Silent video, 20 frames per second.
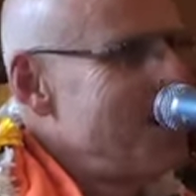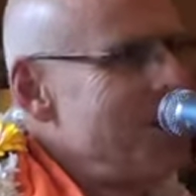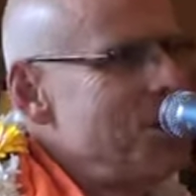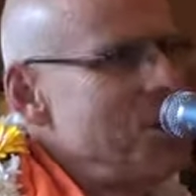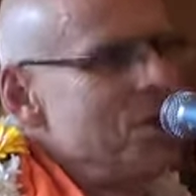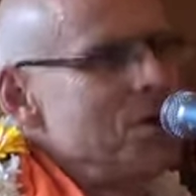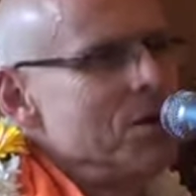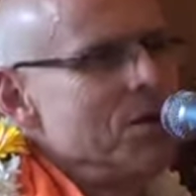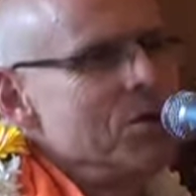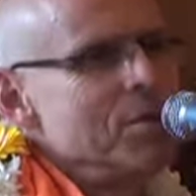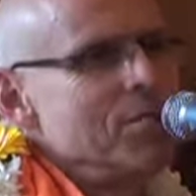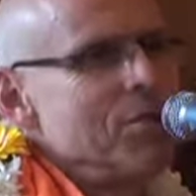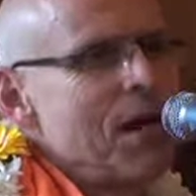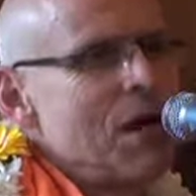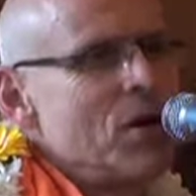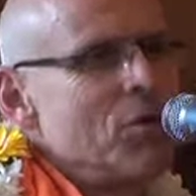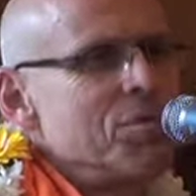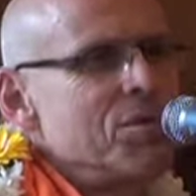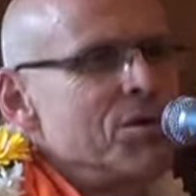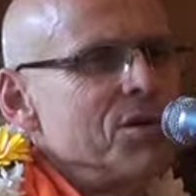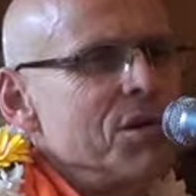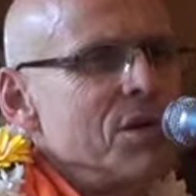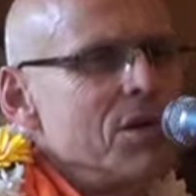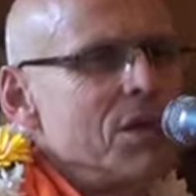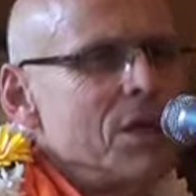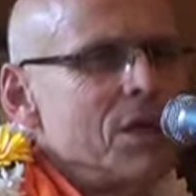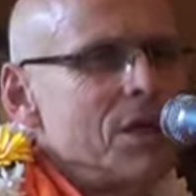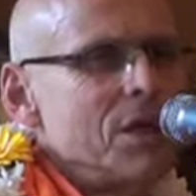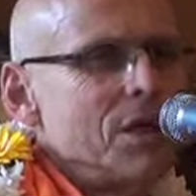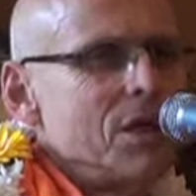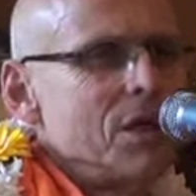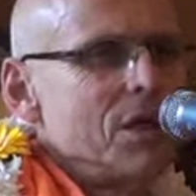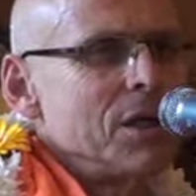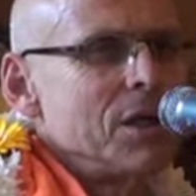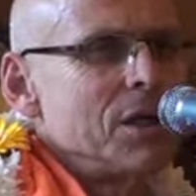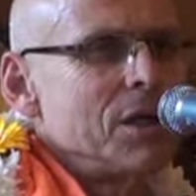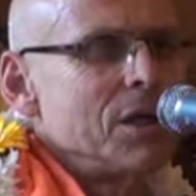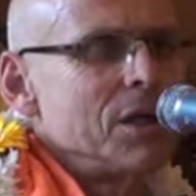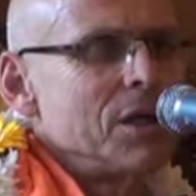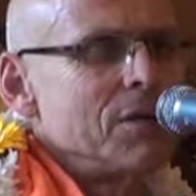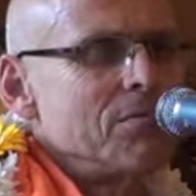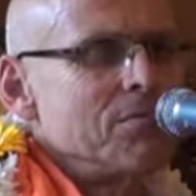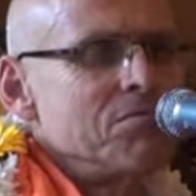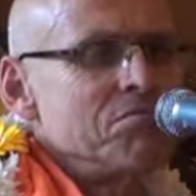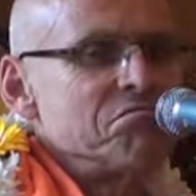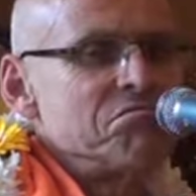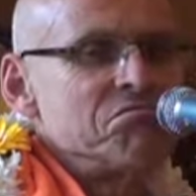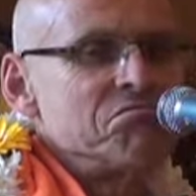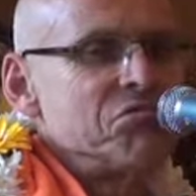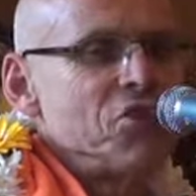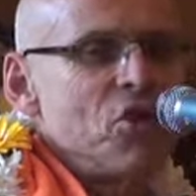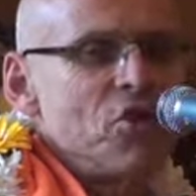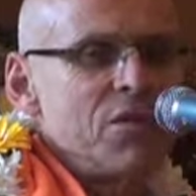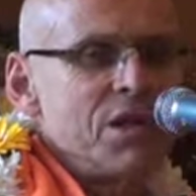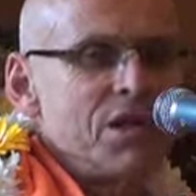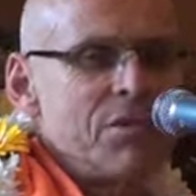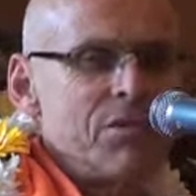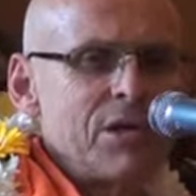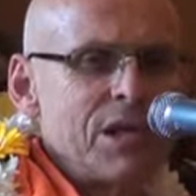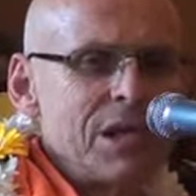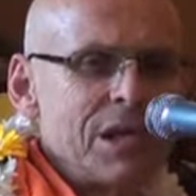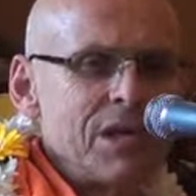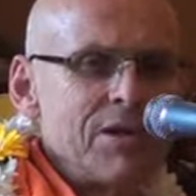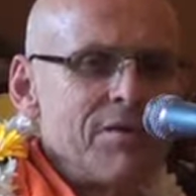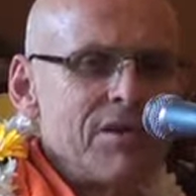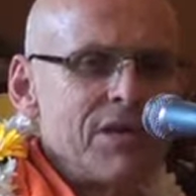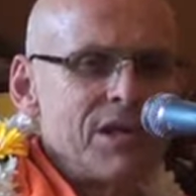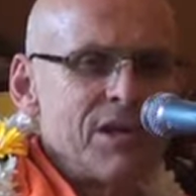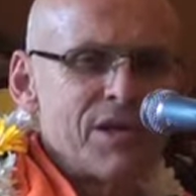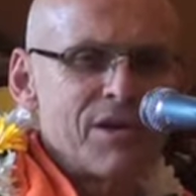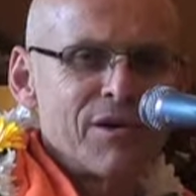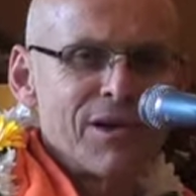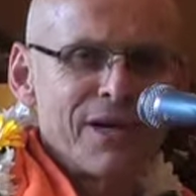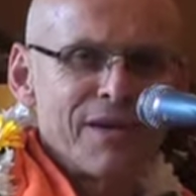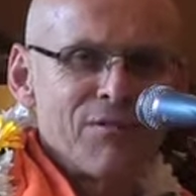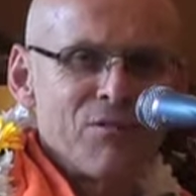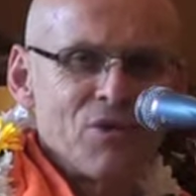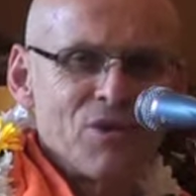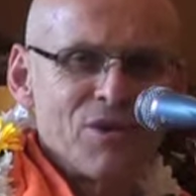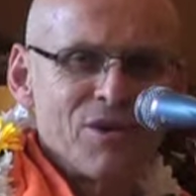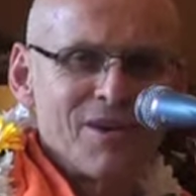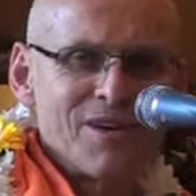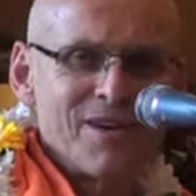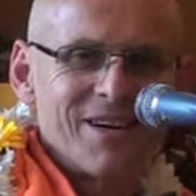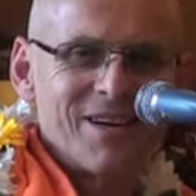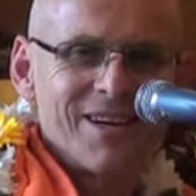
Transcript: near Melbourne. Uh, nobody really living there anymore.